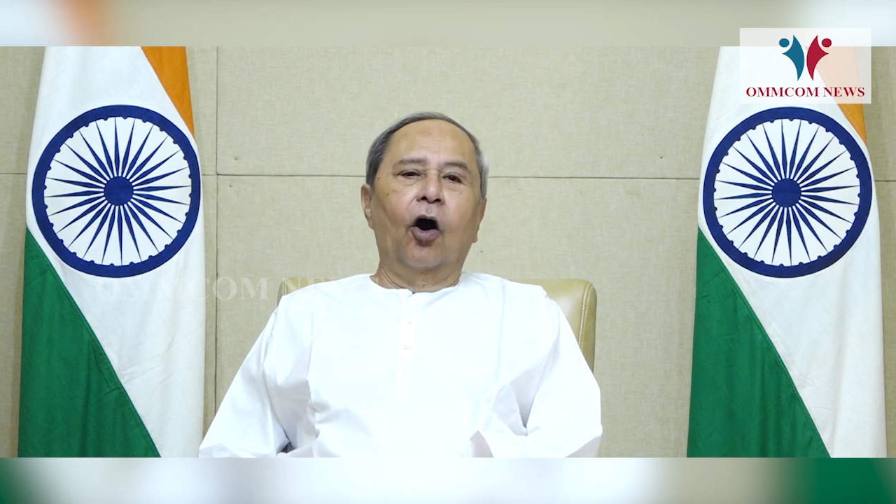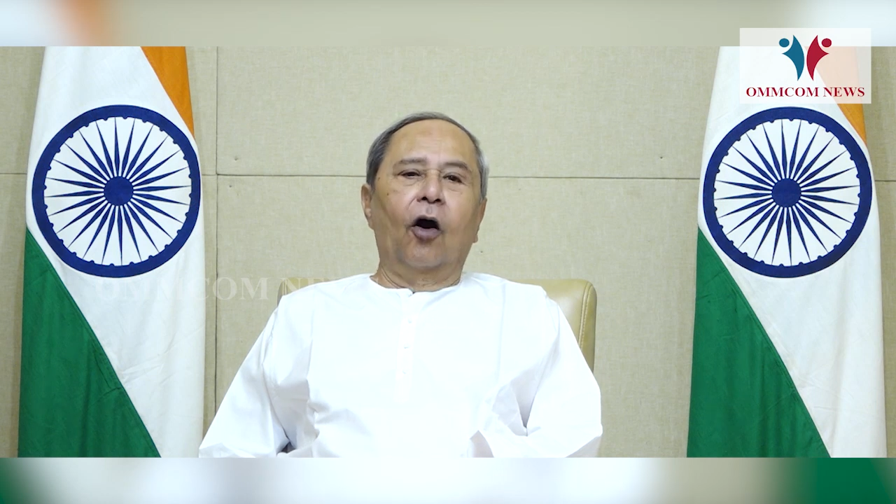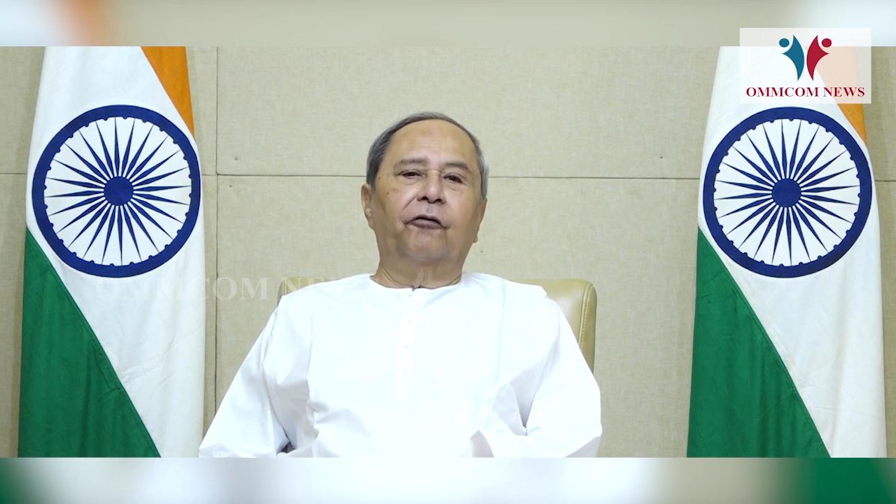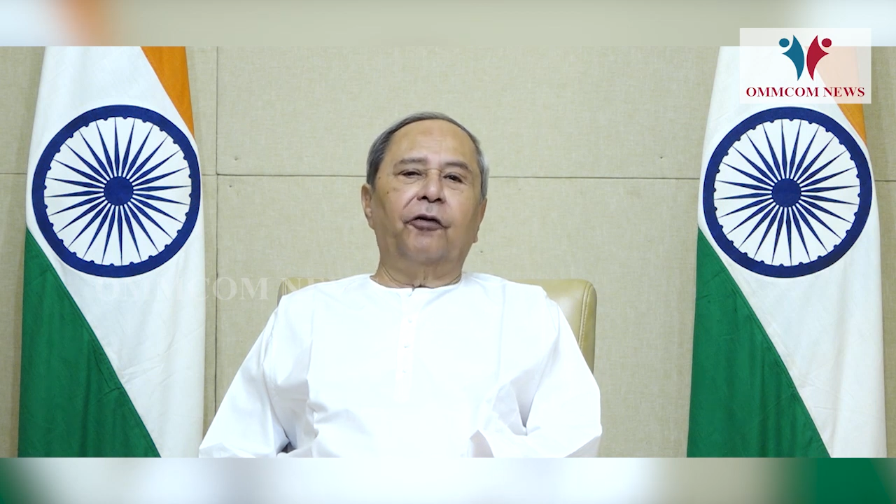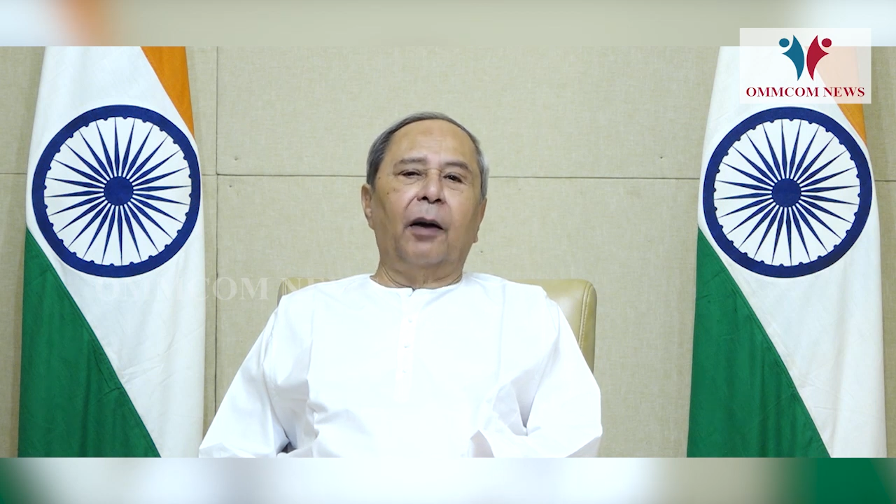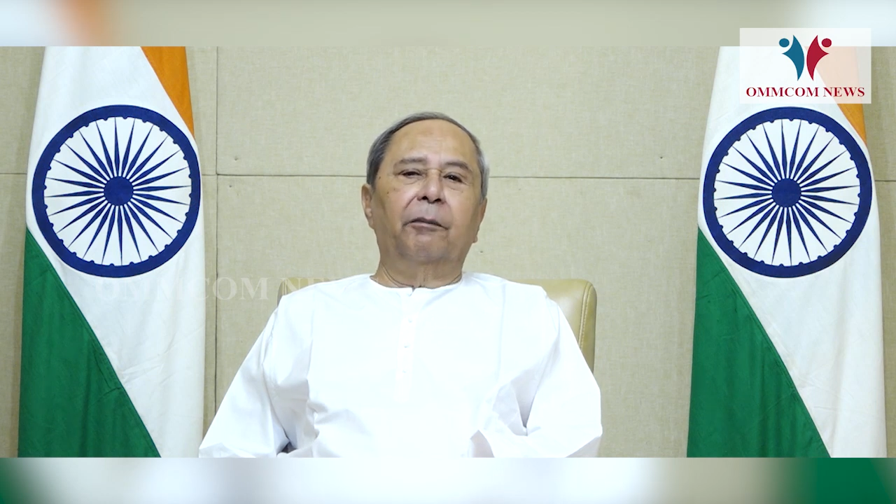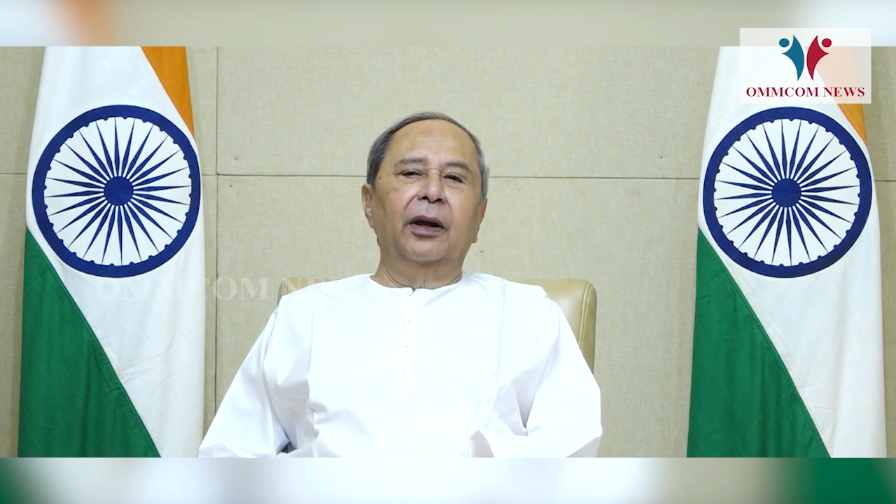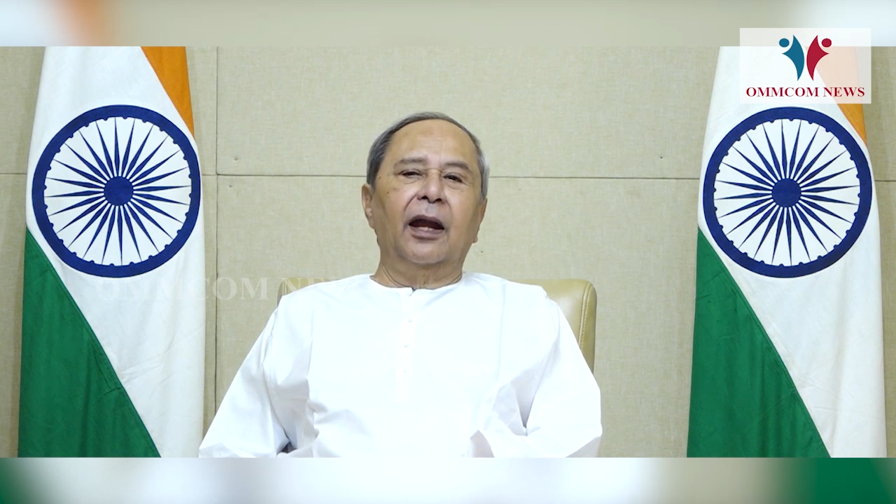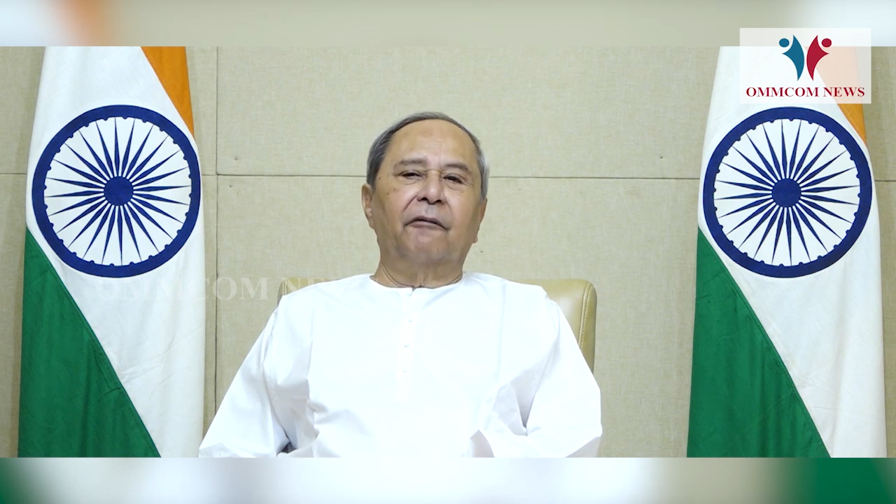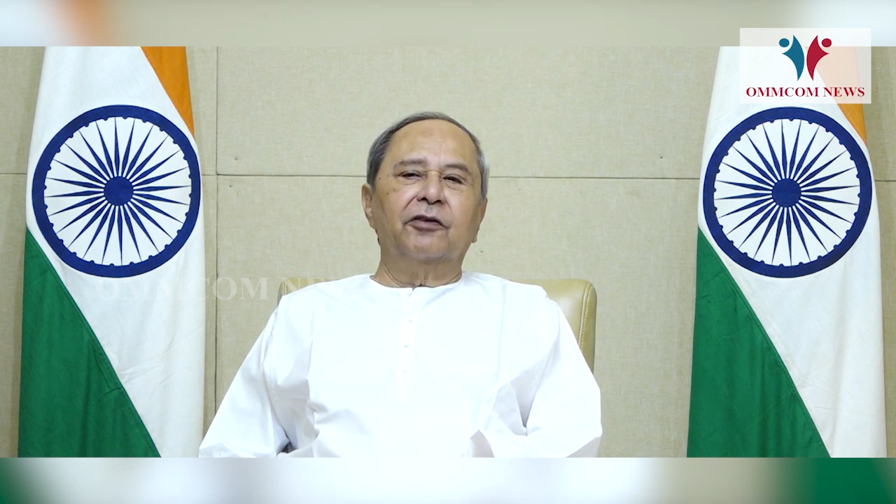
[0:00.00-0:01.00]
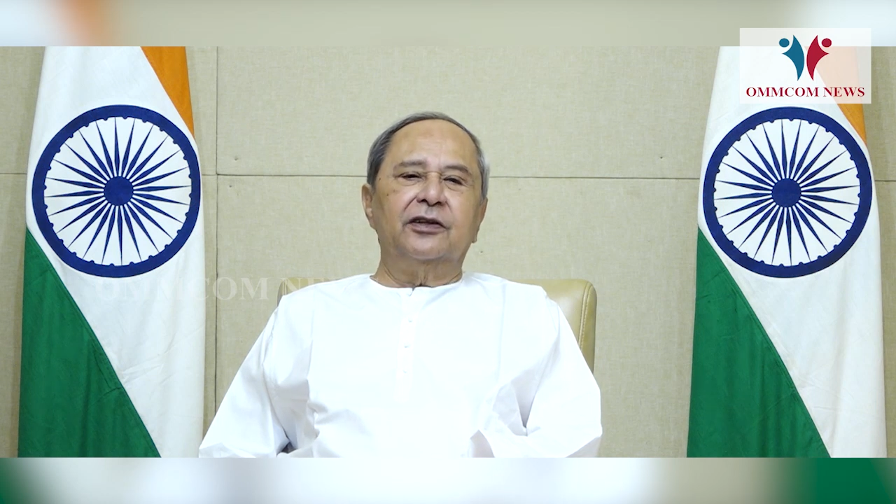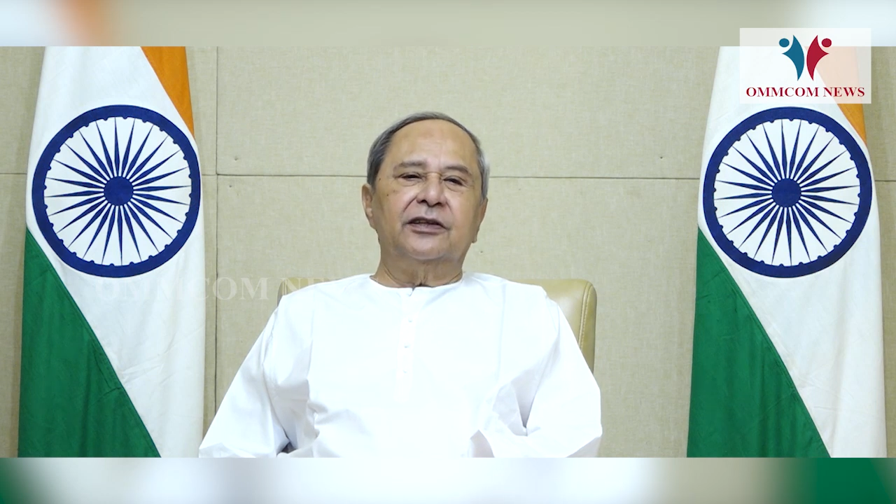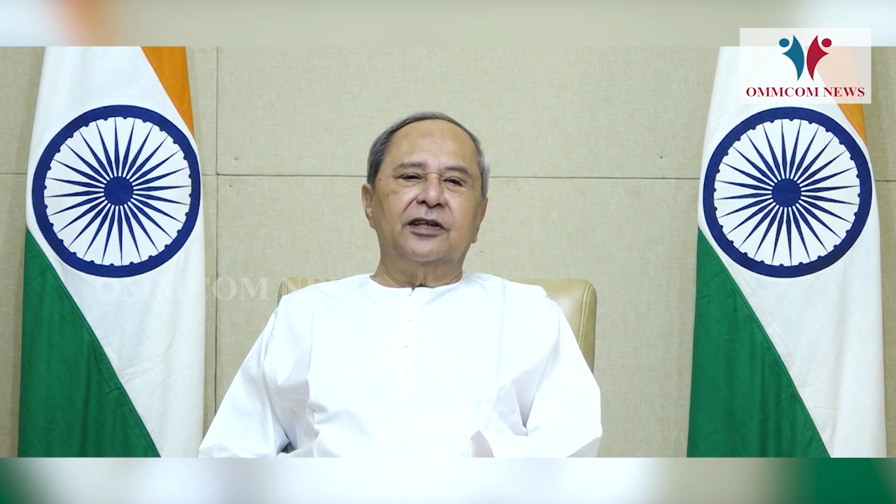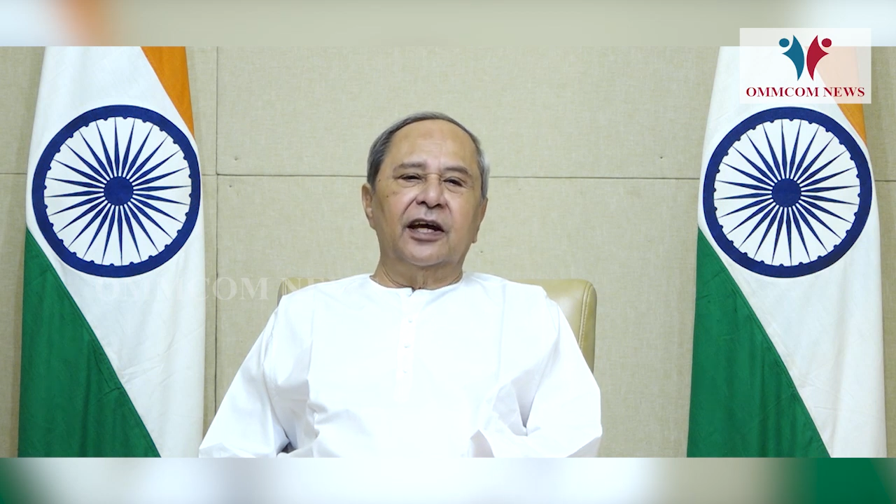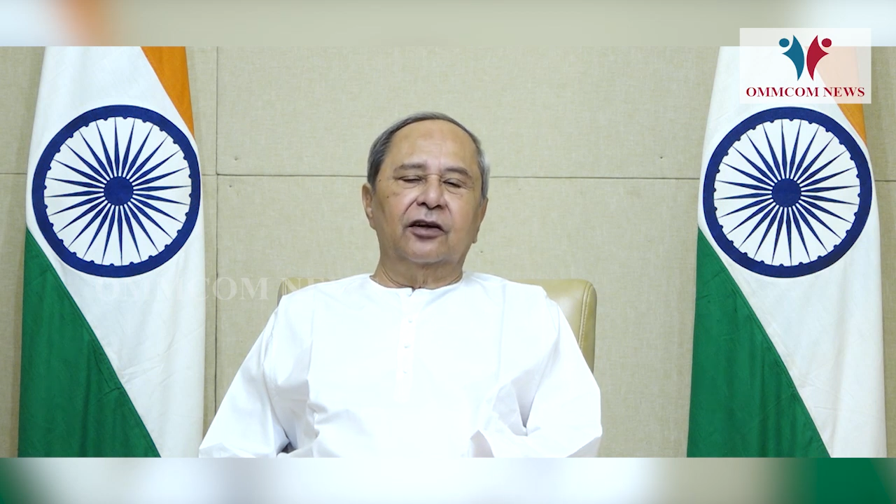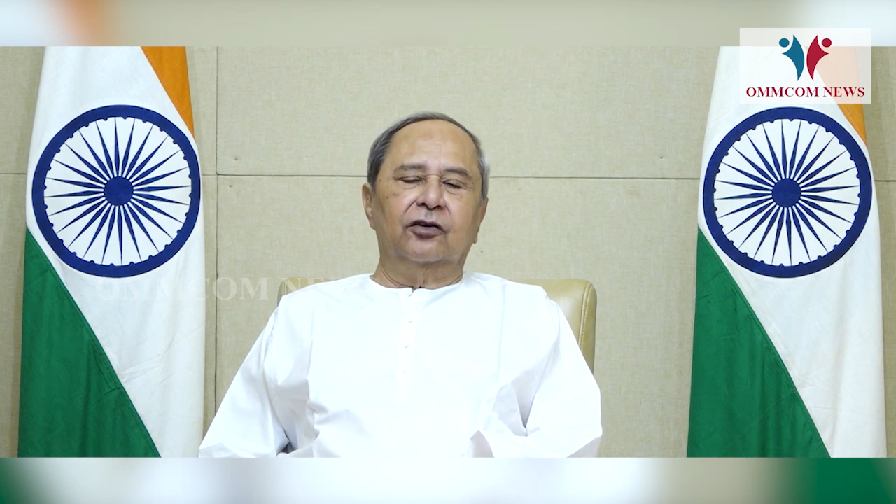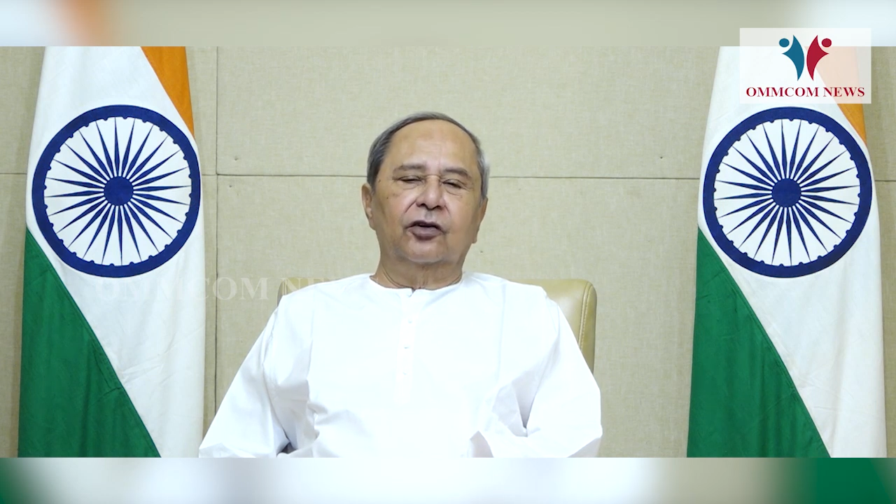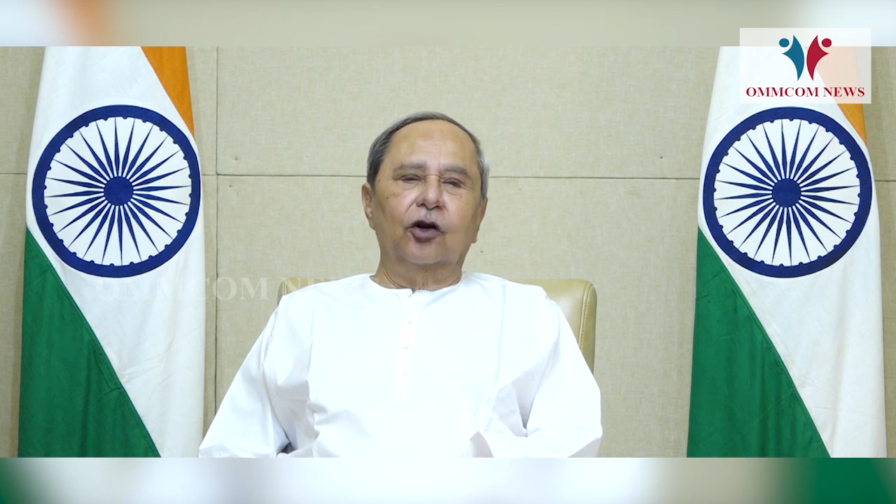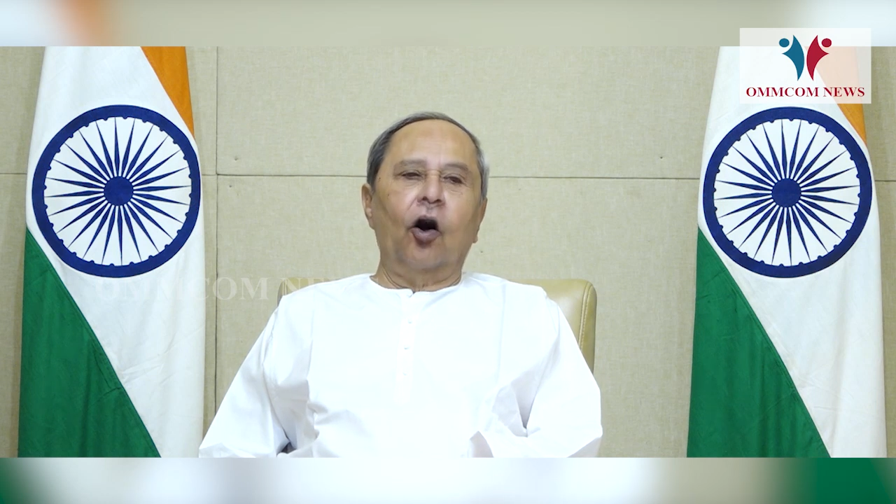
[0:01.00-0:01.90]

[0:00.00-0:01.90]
of our beloved state